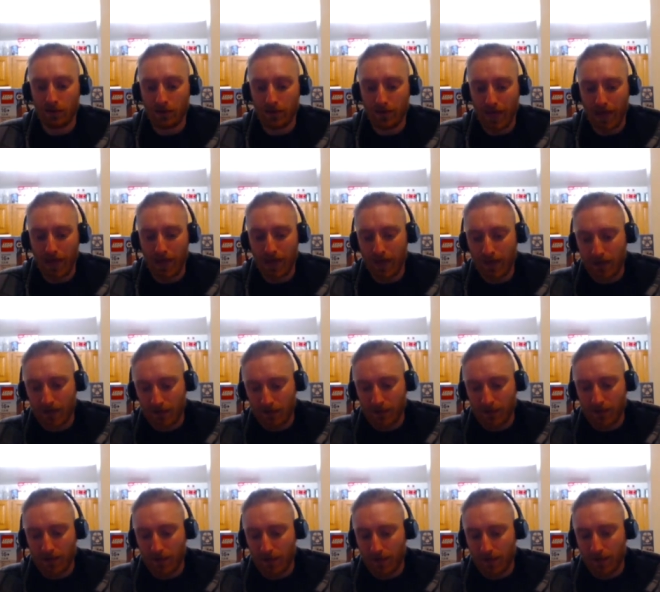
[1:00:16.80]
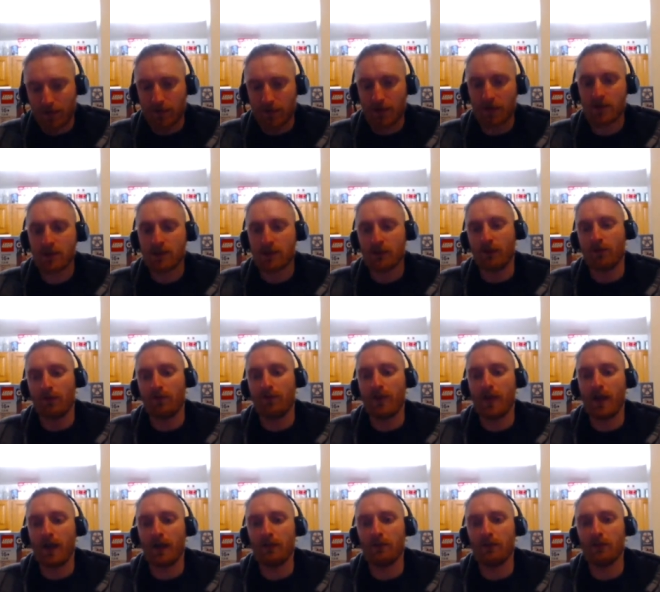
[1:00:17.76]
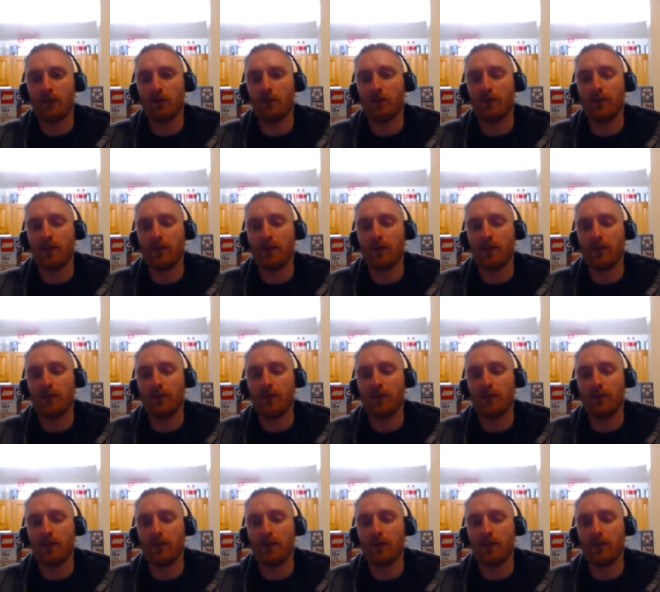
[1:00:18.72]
gain an additional value